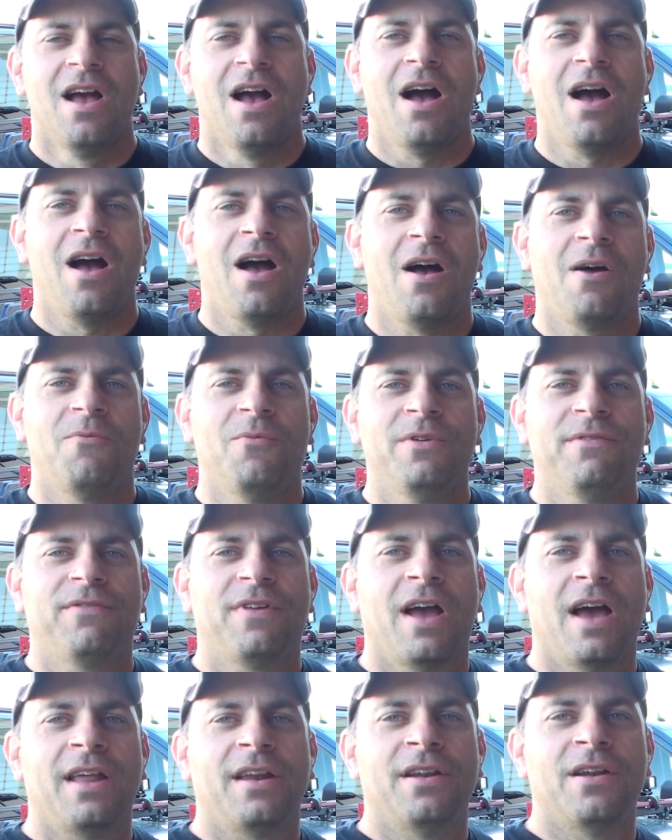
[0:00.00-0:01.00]
We've
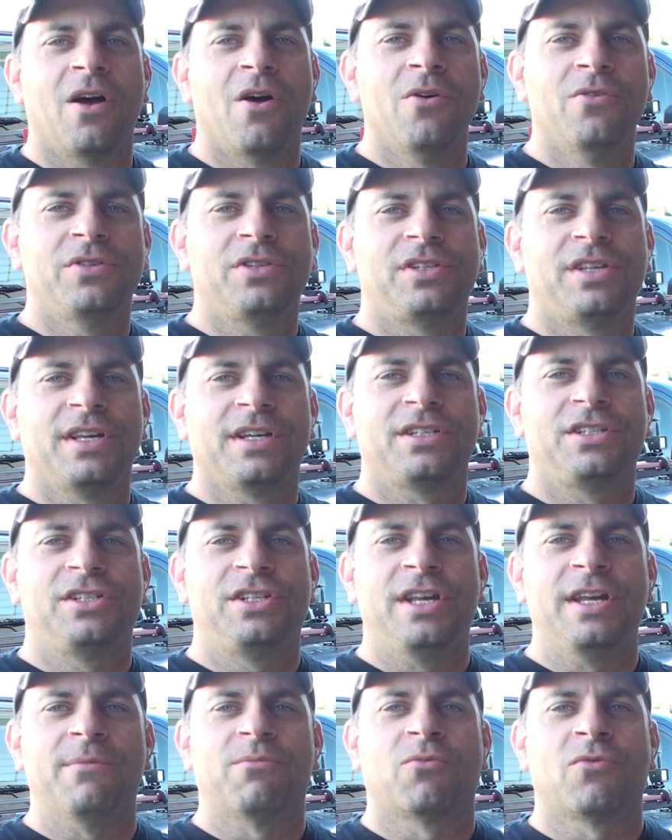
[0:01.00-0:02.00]
got an '06
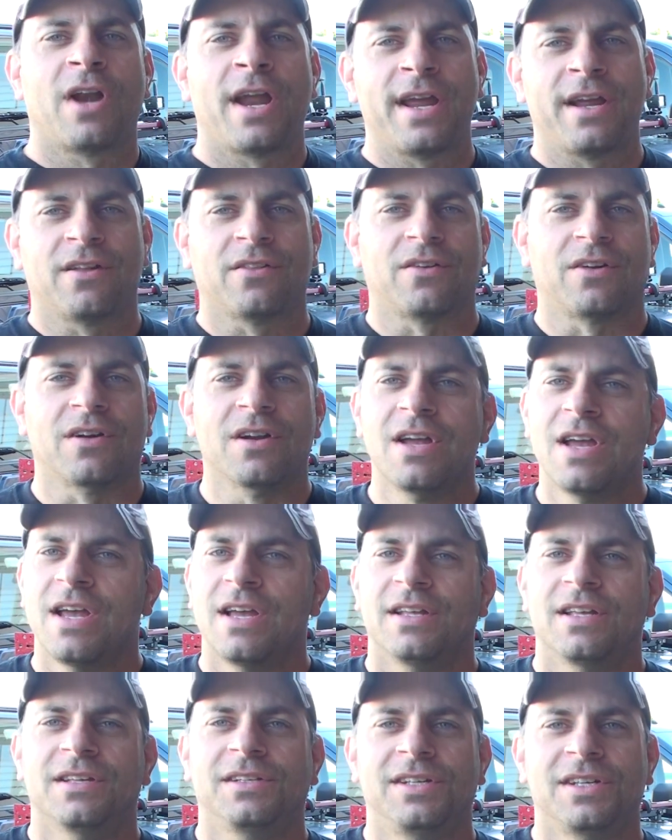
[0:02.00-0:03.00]
Jeep Wrangler.
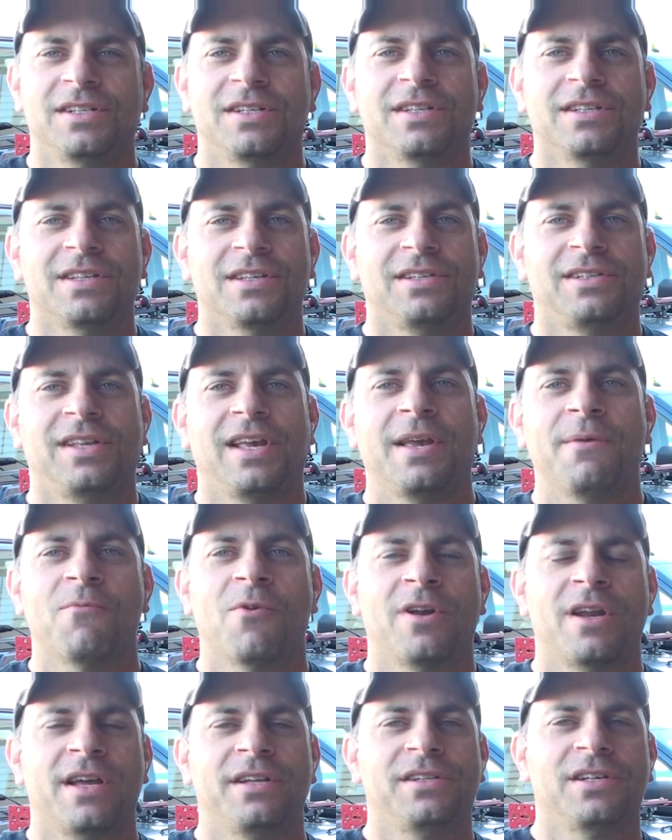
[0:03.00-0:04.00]
This isn't the same
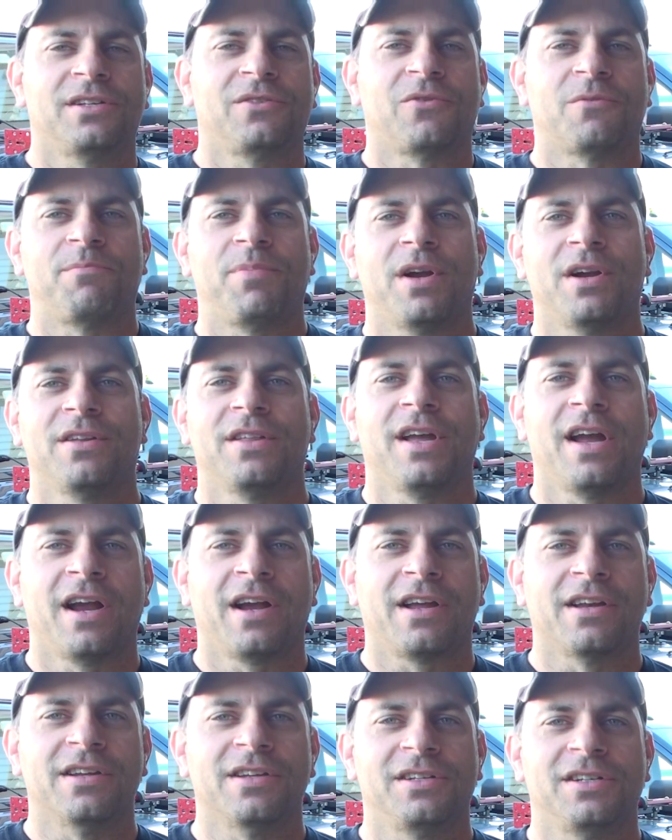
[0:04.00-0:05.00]
one I just repaired the
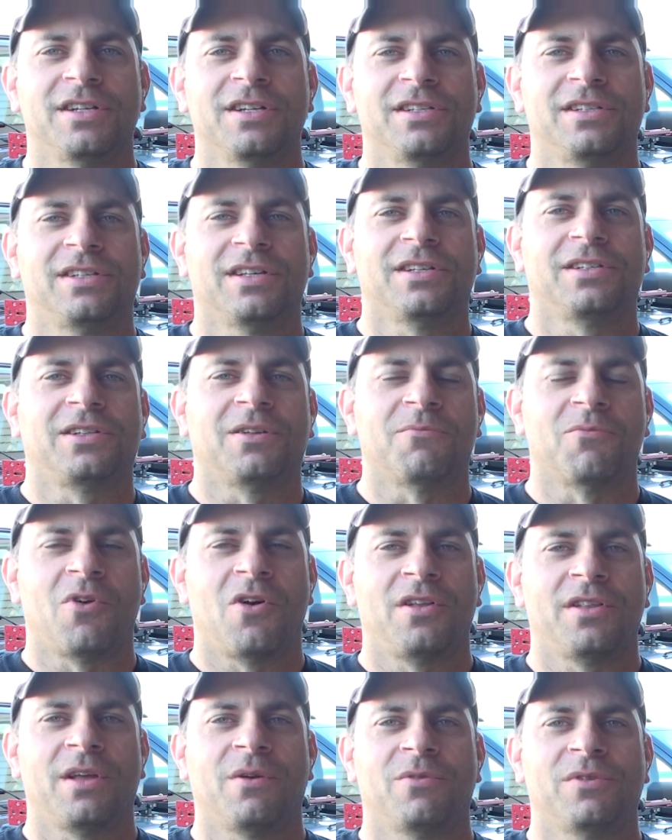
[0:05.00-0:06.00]
air conditioning system
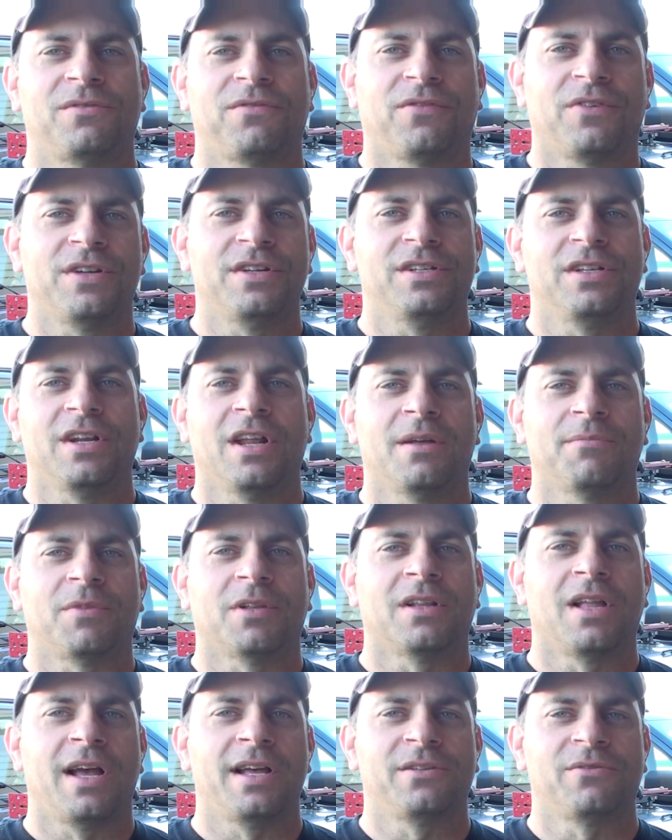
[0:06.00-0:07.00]
on that was freezing up.
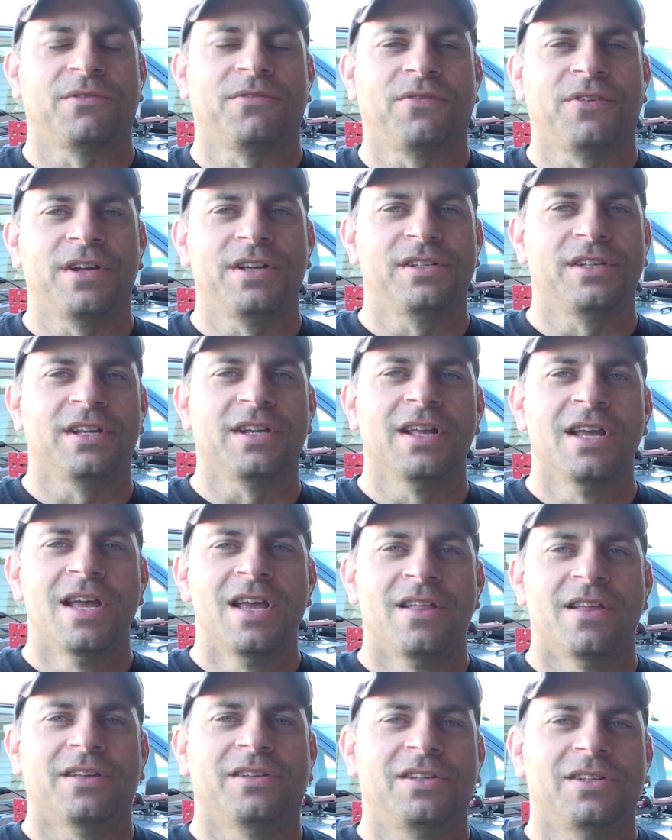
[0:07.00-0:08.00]
The lines were freezing.
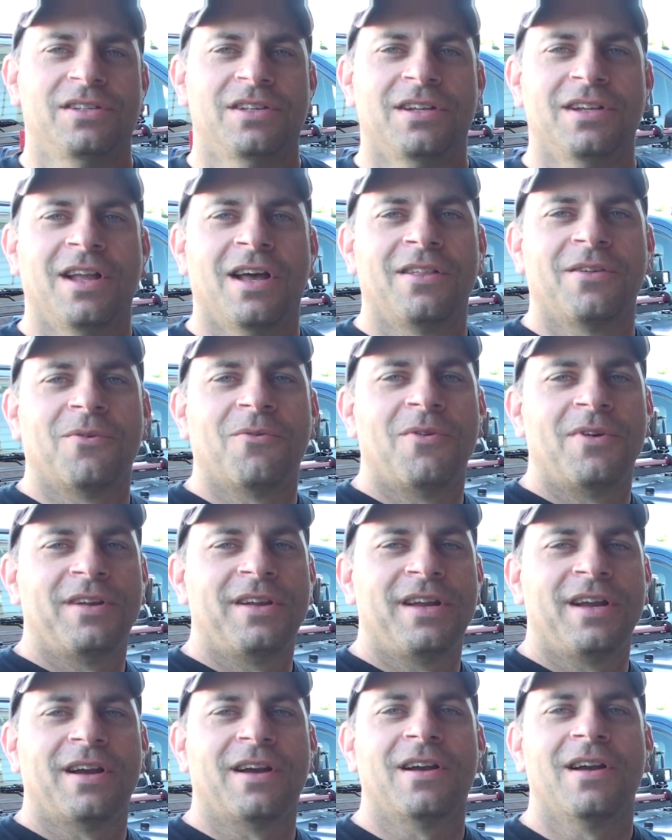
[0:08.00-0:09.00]
This is another
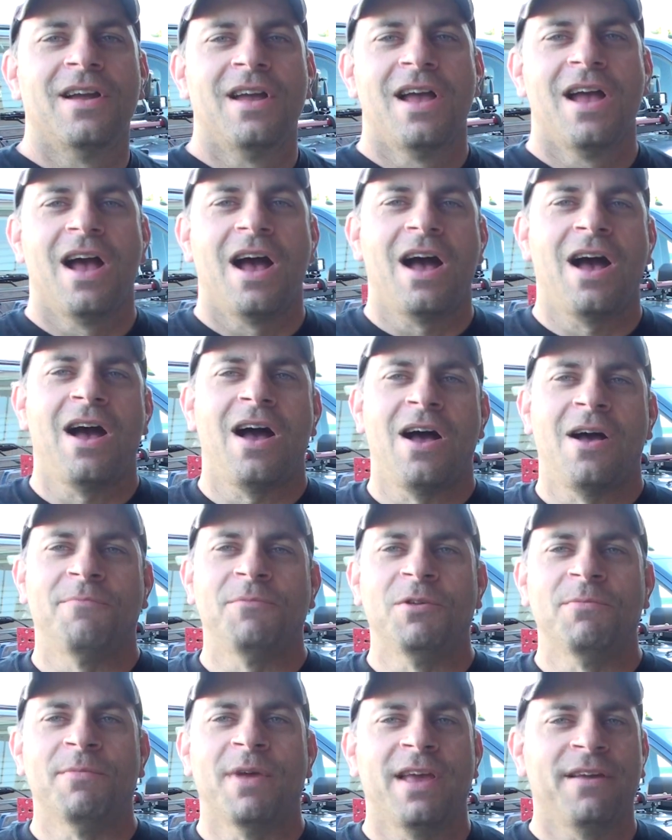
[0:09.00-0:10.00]
one here.
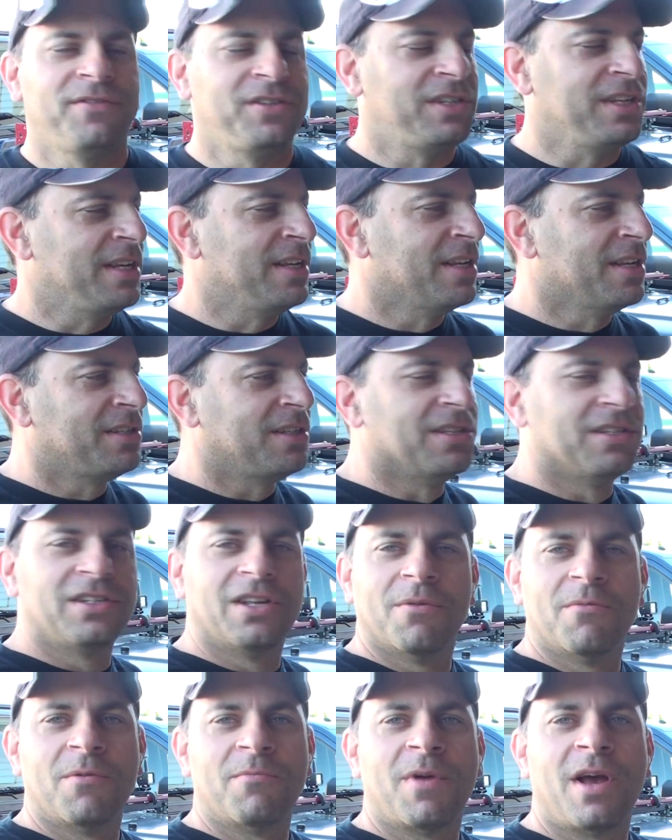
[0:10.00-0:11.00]
You may have seen this in
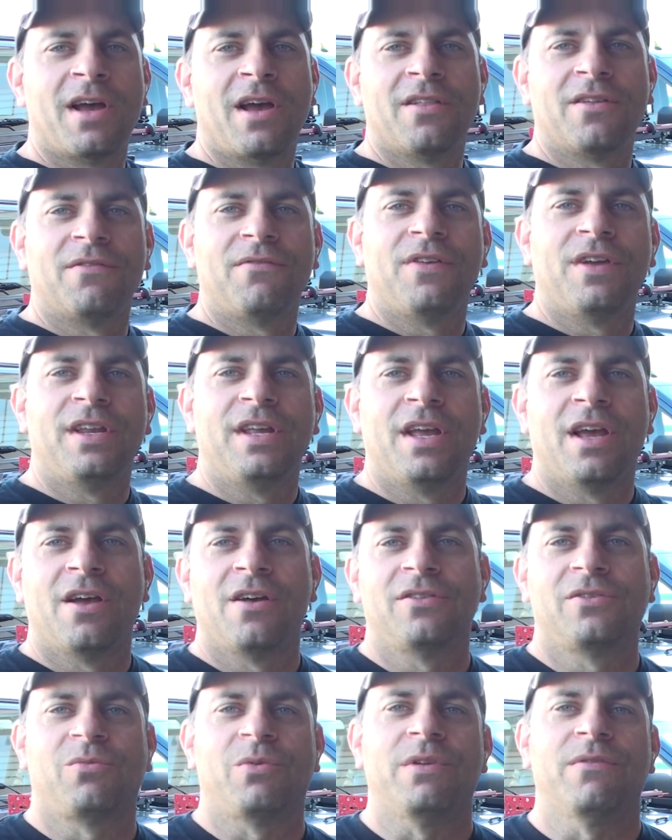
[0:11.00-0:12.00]
some of my other
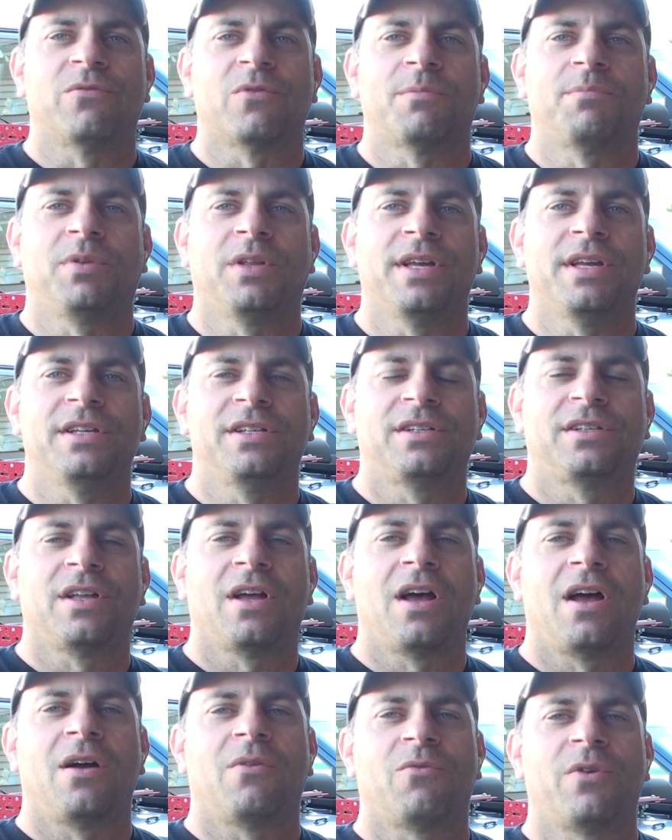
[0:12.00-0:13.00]
videos. We've replaced
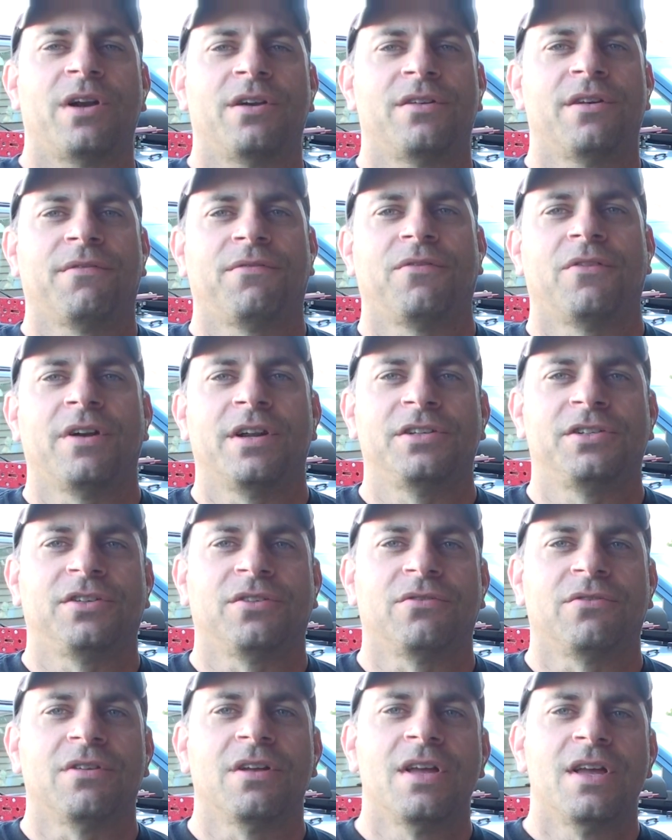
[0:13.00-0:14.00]
rear
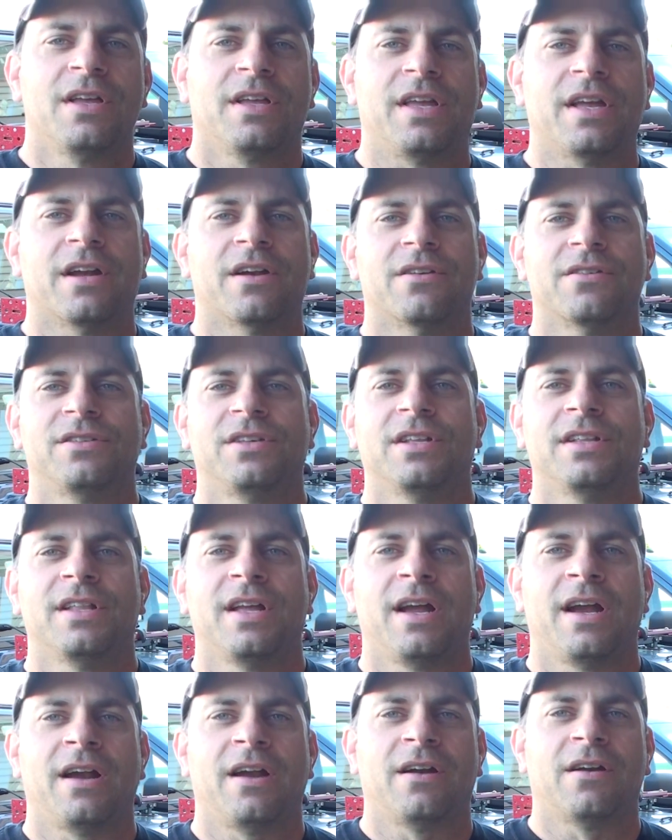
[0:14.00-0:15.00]
differential gears in
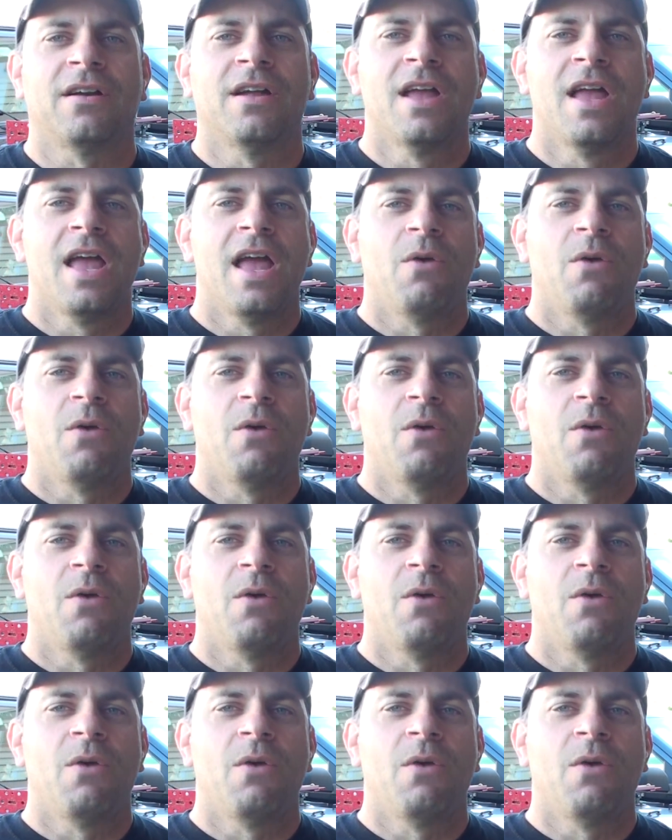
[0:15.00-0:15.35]
there.